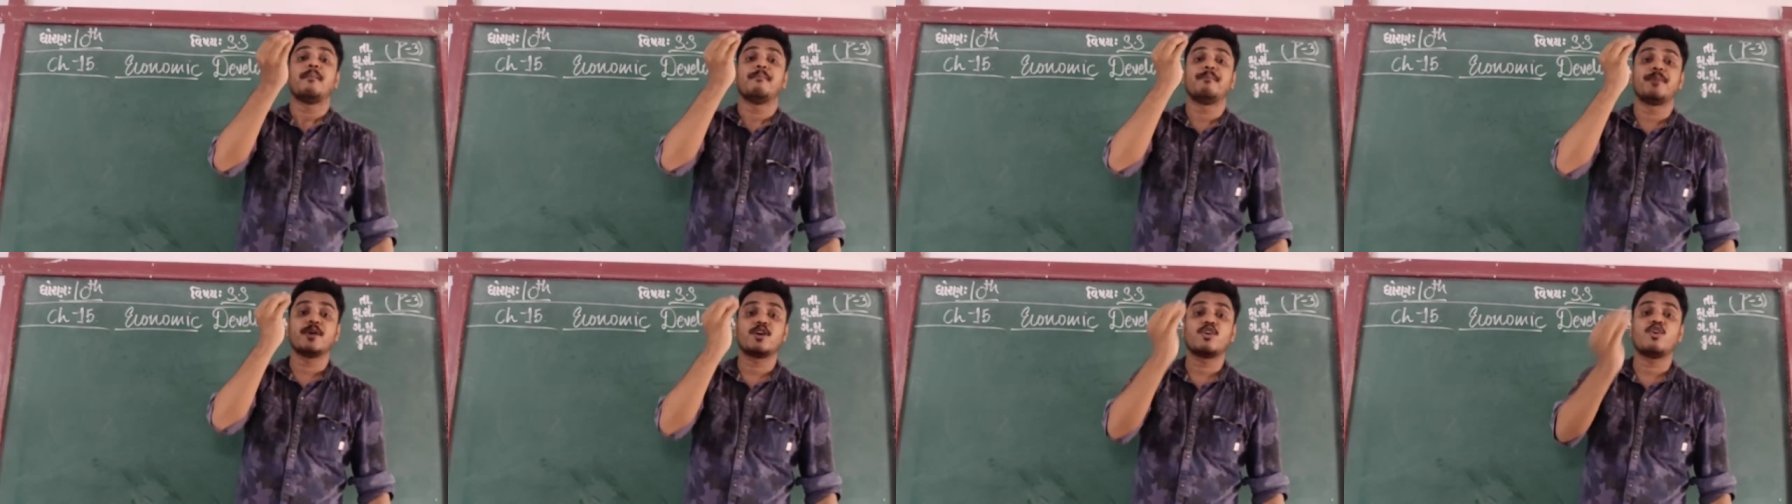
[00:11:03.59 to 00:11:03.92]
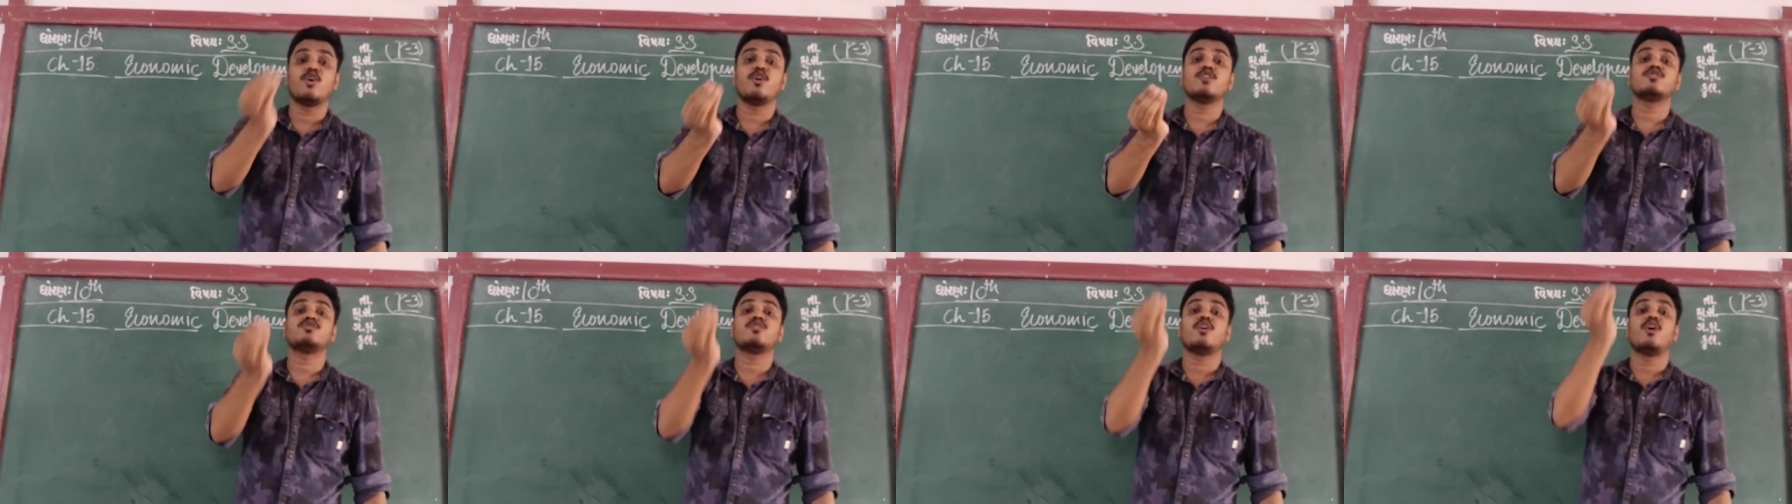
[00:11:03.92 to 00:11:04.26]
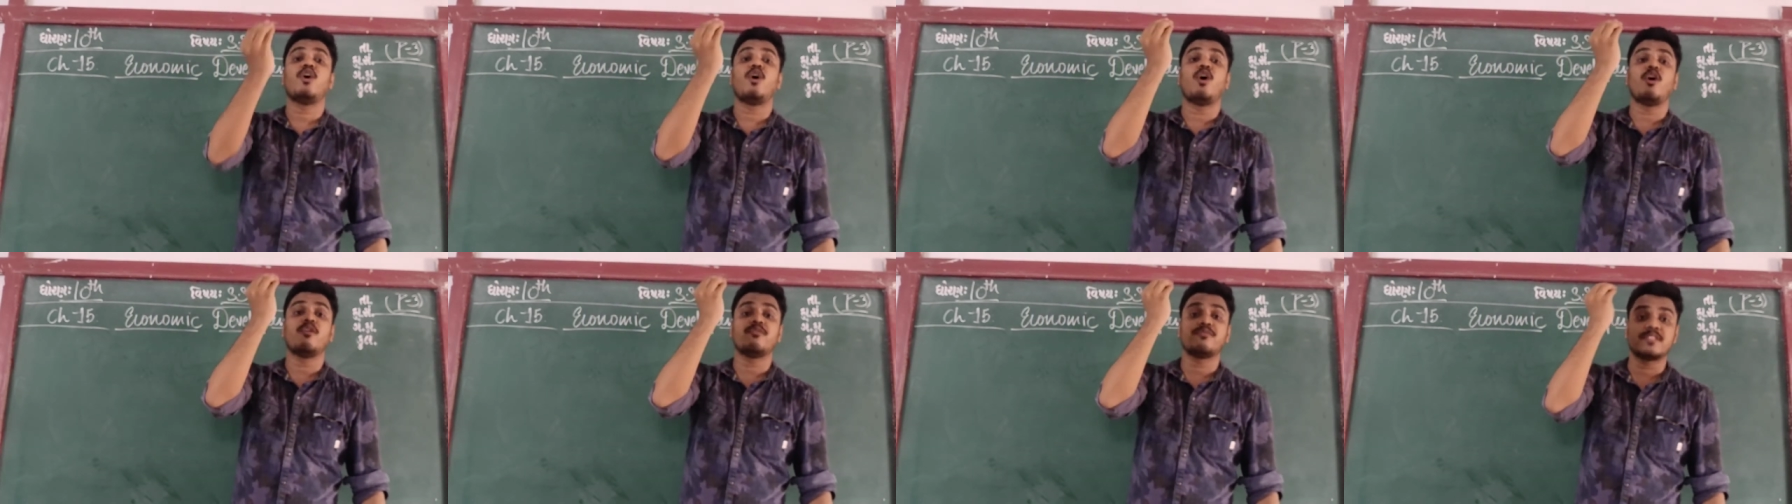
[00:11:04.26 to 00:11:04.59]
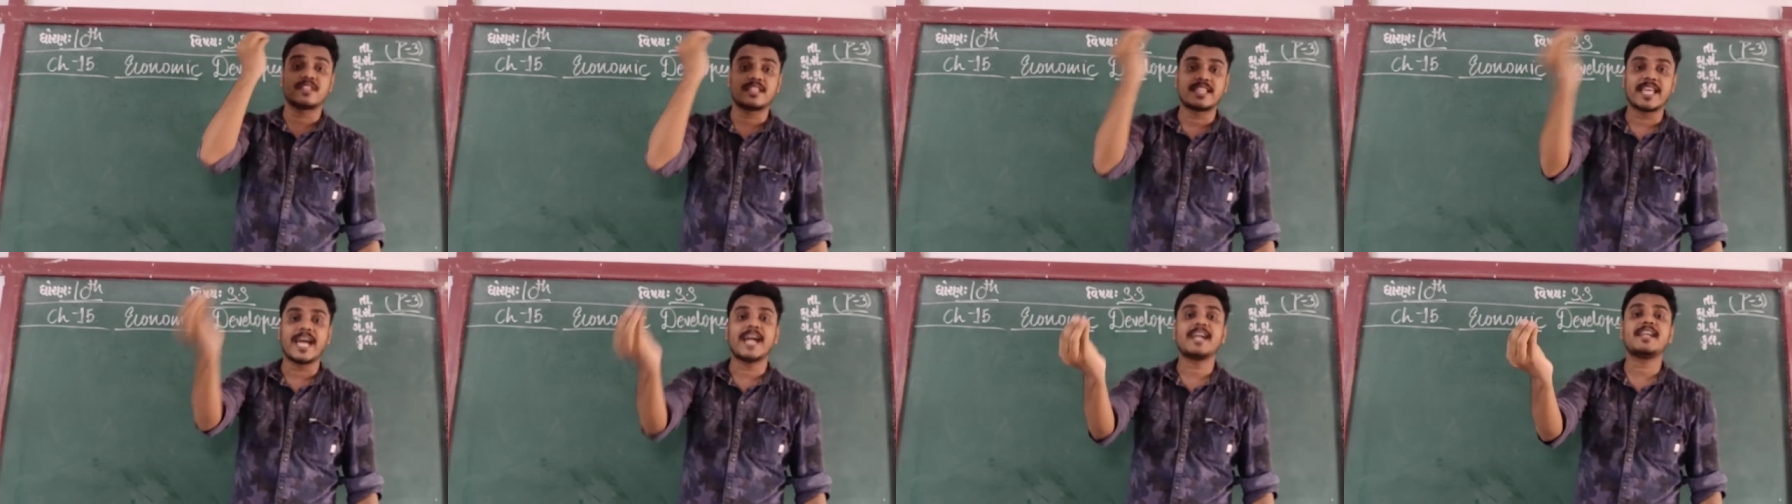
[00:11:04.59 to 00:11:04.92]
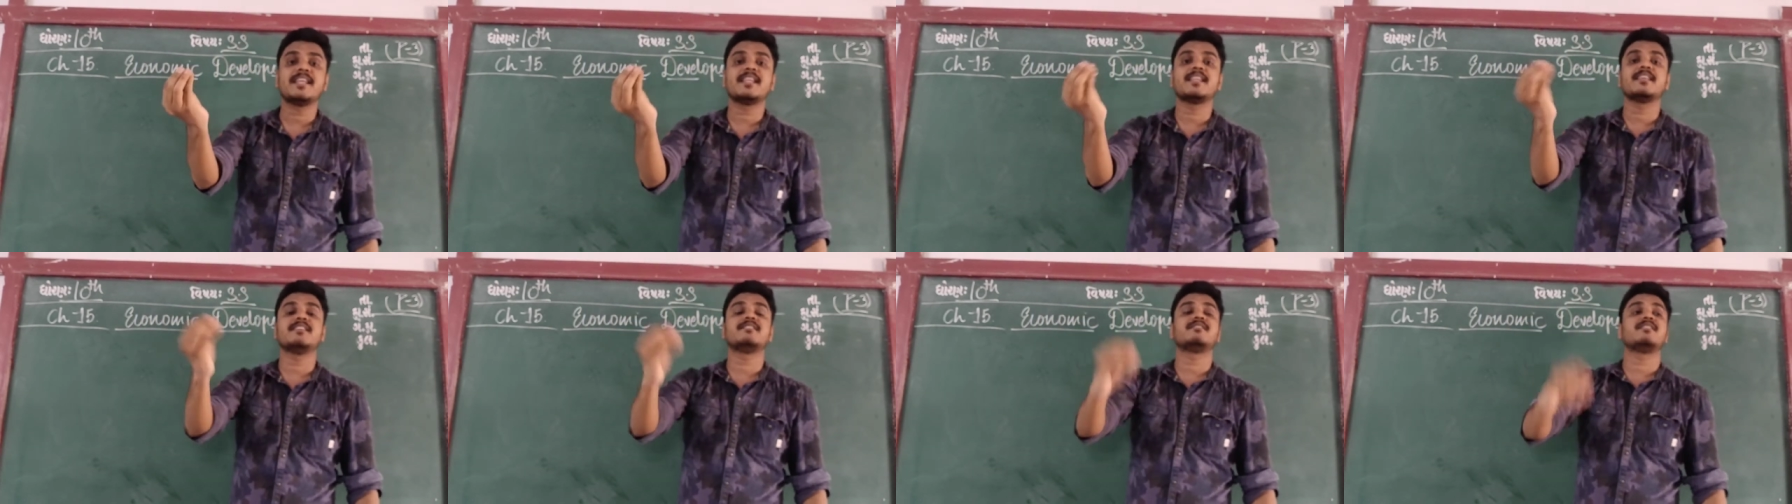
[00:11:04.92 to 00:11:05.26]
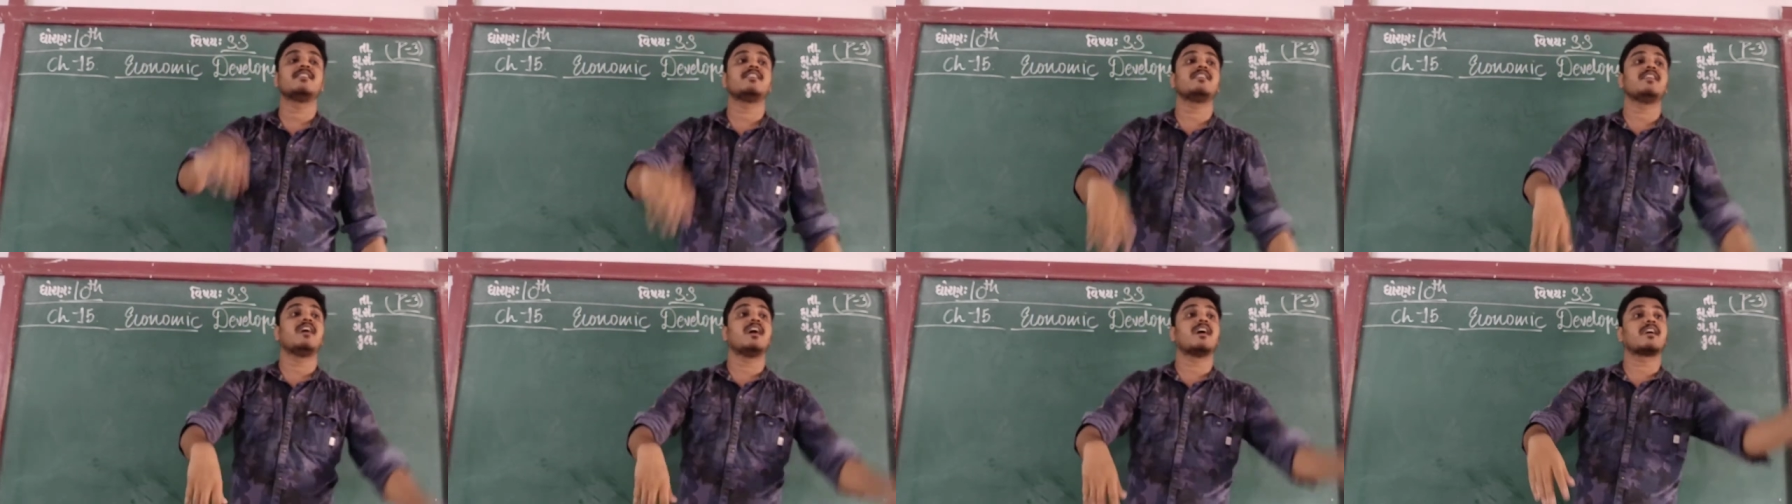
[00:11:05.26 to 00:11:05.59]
Because of that reason,